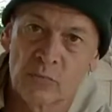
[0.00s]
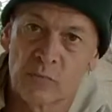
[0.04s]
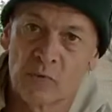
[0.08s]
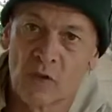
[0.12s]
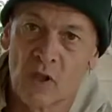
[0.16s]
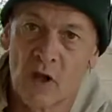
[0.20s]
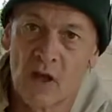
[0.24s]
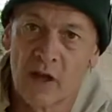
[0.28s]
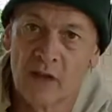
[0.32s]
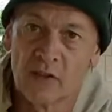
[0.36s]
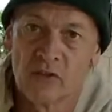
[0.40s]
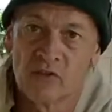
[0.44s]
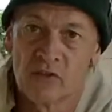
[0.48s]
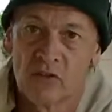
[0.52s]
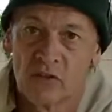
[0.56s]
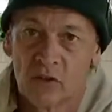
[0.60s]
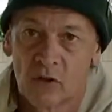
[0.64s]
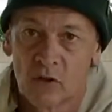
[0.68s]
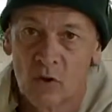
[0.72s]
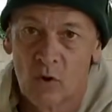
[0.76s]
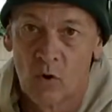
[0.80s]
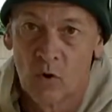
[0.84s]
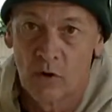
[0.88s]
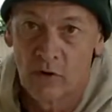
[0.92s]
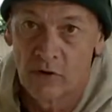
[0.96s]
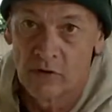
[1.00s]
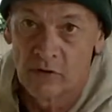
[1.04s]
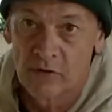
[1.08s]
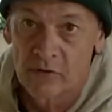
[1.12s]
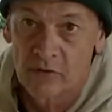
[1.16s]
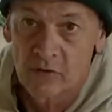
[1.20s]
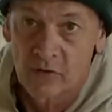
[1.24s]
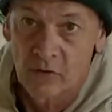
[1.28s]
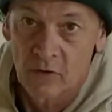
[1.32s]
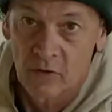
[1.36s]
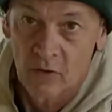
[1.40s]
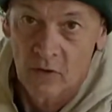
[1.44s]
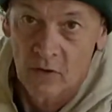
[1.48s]
splines in the corners.
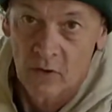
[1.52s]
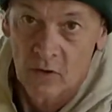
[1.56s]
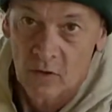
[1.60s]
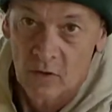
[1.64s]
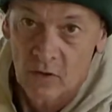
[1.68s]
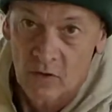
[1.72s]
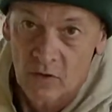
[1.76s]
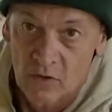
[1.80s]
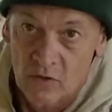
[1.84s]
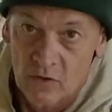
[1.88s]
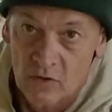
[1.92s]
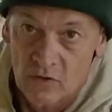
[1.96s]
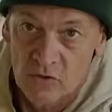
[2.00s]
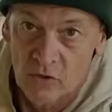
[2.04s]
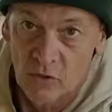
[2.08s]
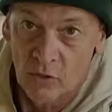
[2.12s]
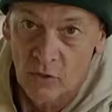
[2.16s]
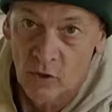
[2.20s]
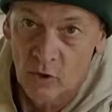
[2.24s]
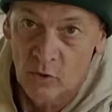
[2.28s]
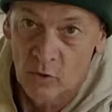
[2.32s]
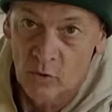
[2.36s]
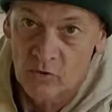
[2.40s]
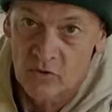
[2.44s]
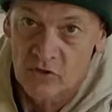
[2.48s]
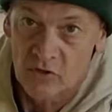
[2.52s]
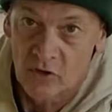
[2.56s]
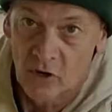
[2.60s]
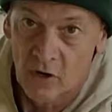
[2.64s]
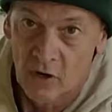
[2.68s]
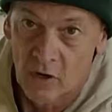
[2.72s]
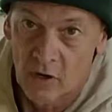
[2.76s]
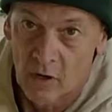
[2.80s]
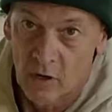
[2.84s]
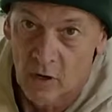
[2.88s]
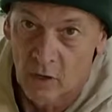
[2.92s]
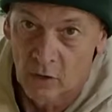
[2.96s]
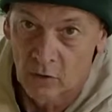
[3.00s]
So those
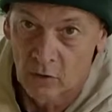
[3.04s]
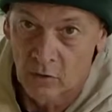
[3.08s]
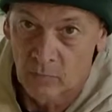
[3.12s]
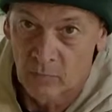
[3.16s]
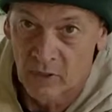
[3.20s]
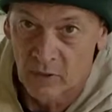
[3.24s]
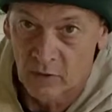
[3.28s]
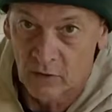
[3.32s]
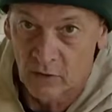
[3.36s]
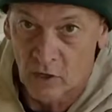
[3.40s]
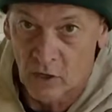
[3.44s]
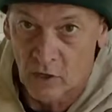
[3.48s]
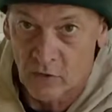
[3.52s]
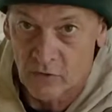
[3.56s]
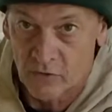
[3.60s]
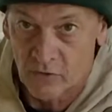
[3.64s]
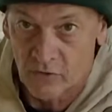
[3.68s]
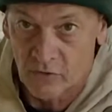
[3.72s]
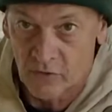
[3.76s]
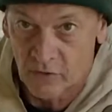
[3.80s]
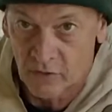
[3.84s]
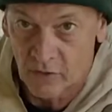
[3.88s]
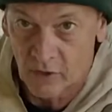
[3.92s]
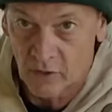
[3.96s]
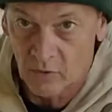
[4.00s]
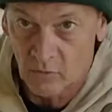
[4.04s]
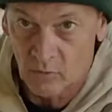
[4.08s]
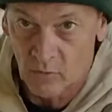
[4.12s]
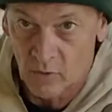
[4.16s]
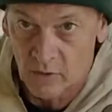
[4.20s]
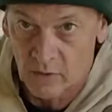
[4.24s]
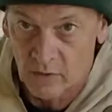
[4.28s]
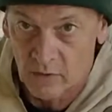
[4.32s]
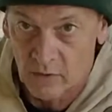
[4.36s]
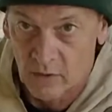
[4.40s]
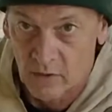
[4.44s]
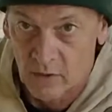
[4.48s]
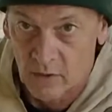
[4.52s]
are a little bit larger than the other
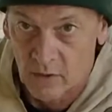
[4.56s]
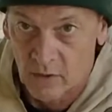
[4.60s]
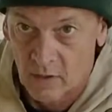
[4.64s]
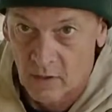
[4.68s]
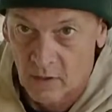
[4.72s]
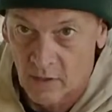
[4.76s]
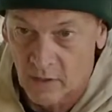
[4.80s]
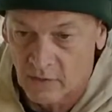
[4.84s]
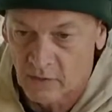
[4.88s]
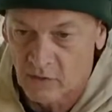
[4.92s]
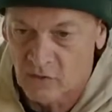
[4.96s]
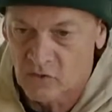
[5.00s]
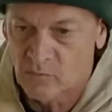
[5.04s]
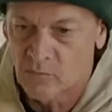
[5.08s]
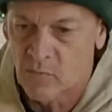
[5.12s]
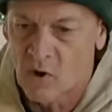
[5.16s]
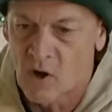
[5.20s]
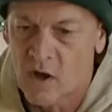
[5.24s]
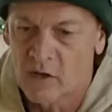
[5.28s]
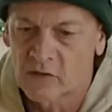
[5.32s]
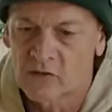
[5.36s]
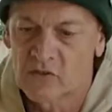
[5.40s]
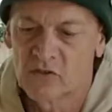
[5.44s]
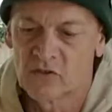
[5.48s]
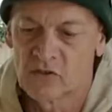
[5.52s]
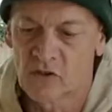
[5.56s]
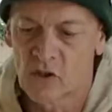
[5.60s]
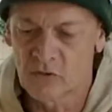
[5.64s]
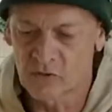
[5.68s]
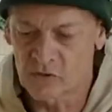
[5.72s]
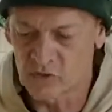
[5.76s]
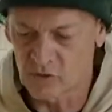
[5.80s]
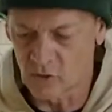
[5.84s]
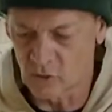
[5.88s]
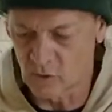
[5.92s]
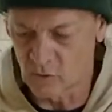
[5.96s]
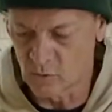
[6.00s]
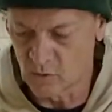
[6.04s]
one. And this box is
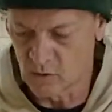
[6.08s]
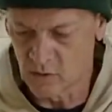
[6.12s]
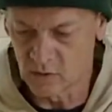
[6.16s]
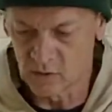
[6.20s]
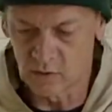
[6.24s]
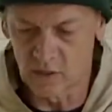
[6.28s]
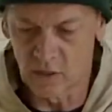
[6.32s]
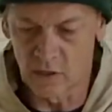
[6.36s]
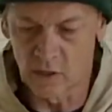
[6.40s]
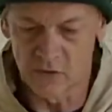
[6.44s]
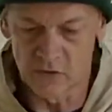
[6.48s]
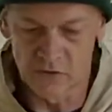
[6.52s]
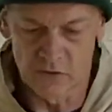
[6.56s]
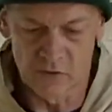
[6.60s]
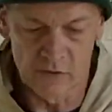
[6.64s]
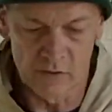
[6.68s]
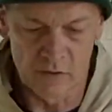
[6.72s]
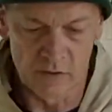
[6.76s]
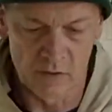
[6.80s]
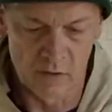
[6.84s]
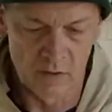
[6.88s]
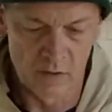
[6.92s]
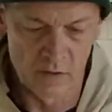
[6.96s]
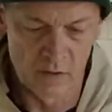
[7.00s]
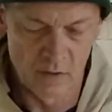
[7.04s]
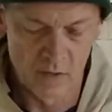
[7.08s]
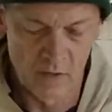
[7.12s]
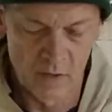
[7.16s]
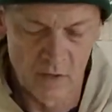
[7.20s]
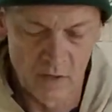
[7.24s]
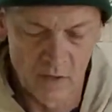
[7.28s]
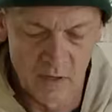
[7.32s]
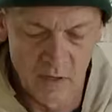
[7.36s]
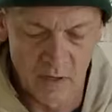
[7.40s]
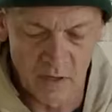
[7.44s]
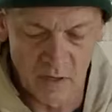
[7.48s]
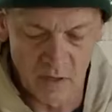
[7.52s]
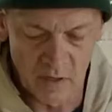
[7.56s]
also larger.
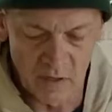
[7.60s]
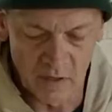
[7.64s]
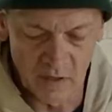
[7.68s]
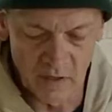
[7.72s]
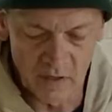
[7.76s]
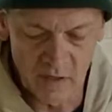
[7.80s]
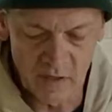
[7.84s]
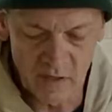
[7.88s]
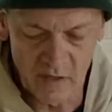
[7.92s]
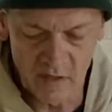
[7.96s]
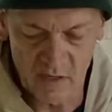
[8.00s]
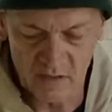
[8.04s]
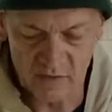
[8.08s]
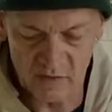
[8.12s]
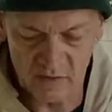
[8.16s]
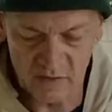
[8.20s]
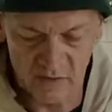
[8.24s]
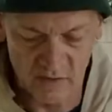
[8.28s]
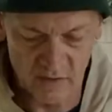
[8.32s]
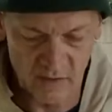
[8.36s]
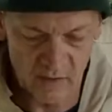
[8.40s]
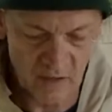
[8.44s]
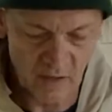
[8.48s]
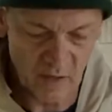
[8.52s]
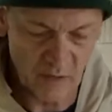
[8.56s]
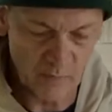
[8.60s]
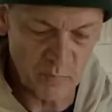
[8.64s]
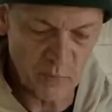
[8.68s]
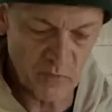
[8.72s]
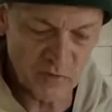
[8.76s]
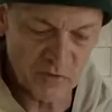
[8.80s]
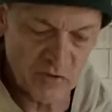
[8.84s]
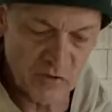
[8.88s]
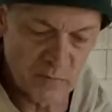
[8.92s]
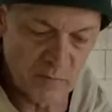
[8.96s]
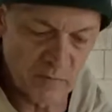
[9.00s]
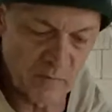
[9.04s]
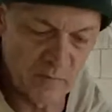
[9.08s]
And on this, I
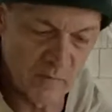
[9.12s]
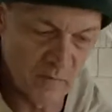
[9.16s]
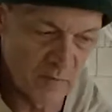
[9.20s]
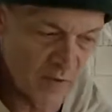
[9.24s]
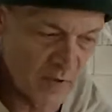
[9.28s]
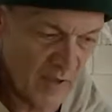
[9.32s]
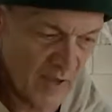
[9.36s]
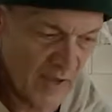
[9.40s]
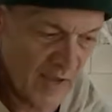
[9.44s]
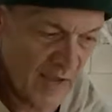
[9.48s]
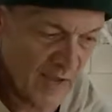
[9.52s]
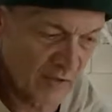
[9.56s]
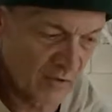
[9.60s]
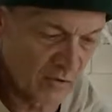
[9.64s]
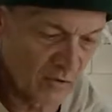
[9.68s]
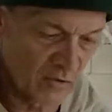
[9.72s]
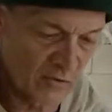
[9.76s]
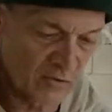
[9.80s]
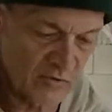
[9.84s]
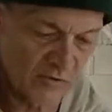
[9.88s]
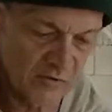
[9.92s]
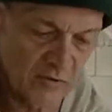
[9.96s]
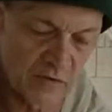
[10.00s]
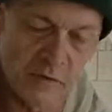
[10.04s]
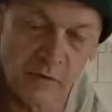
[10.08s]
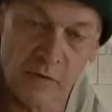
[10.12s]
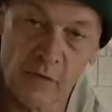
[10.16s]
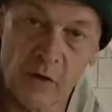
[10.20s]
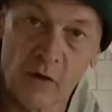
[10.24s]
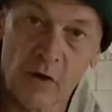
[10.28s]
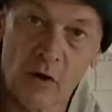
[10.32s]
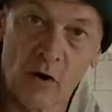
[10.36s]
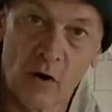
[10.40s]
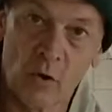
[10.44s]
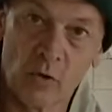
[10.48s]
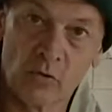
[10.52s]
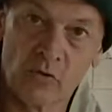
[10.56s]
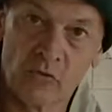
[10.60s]
put some handles,
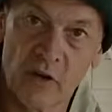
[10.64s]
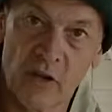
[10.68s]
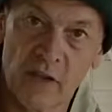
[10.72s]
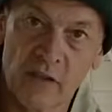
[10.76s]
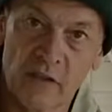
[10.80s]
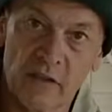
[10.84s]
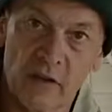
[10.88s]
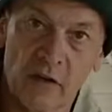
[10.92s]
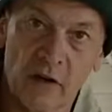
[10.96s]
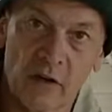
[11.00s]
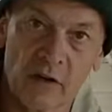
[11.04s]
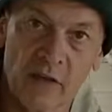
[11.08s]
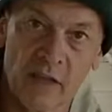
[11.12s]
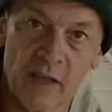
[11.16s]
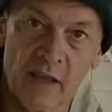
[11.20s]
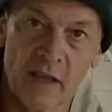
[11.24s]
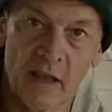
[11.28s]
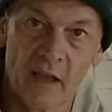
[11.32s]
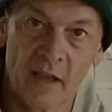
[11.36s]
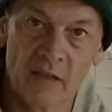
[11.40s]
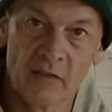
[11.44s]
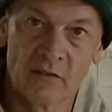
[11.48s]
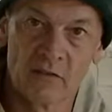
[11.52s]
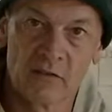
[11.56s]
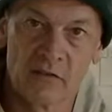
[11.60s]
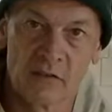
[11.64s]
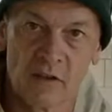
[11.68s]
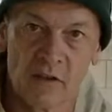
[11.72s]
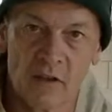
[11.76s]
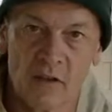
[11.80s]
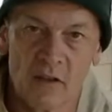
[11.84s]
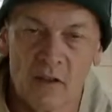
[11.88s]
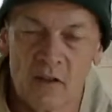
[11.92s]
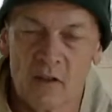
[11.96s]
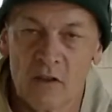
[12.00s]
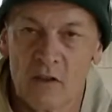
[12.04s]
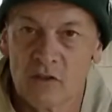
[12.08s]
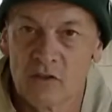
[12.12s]
finger holes right there on the ends,
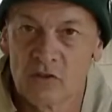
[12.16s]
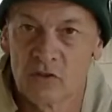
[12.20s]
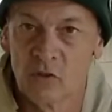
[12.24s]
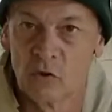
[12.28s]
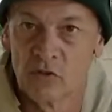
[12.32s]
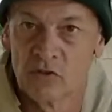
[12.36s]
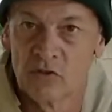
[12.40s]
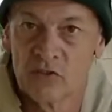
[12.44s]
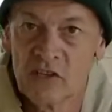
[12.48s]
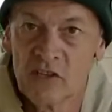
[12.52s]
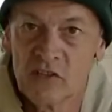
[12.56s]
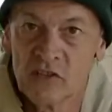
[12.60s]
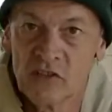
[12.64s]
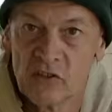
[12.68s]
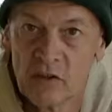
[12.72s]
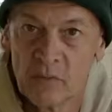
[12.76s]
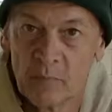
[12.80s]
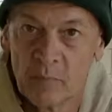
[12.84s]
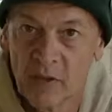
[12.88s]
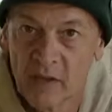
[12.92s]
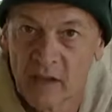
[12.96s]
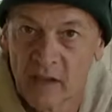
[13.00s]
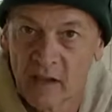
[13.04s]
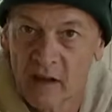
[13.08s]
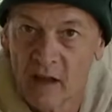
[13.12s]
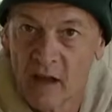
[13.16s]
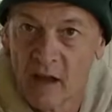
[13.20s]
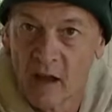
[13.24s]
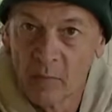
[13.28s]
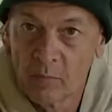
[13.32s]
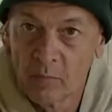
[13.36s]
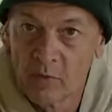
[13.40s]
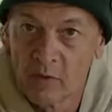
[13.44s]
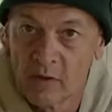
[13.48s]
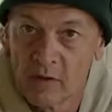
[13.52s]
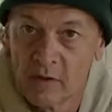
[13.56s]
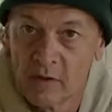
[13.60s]
so it's easy to pick it up